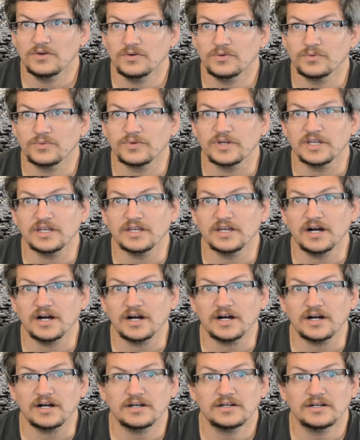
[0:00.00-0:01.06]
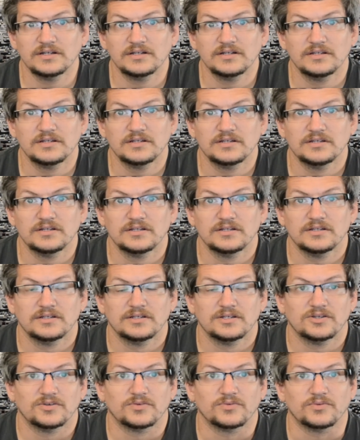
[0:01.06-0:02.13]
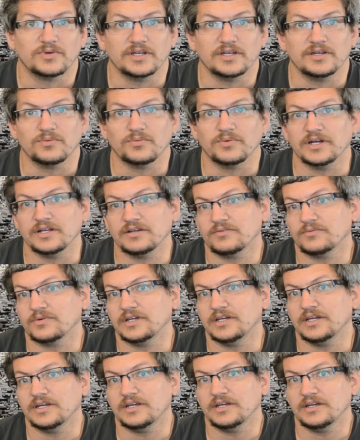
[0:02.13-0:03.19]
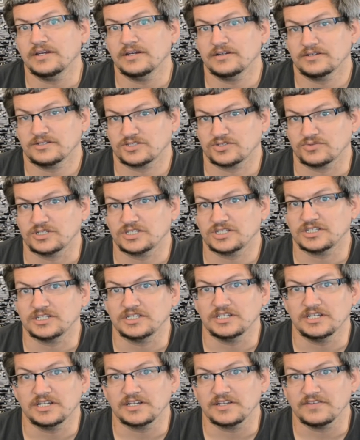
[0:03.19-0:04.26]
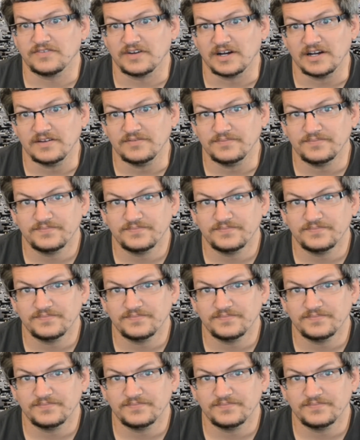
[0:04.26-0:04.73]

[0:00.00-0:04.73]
we went and we switched to E85.